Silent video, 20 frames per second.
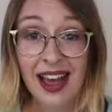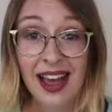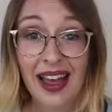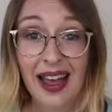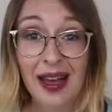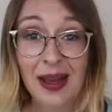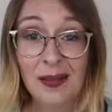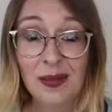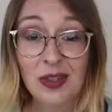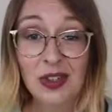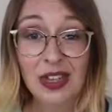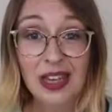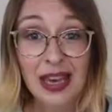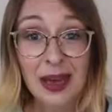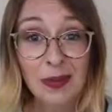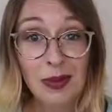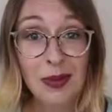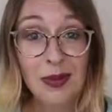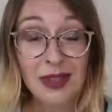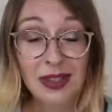um, to
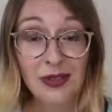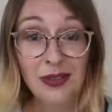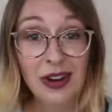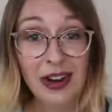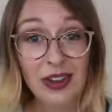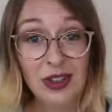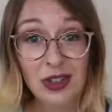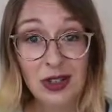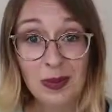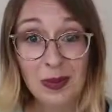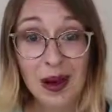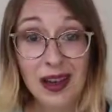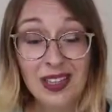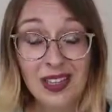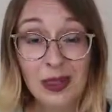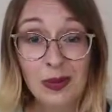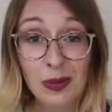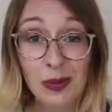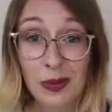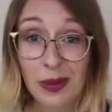keep them as fresh as
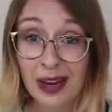possible.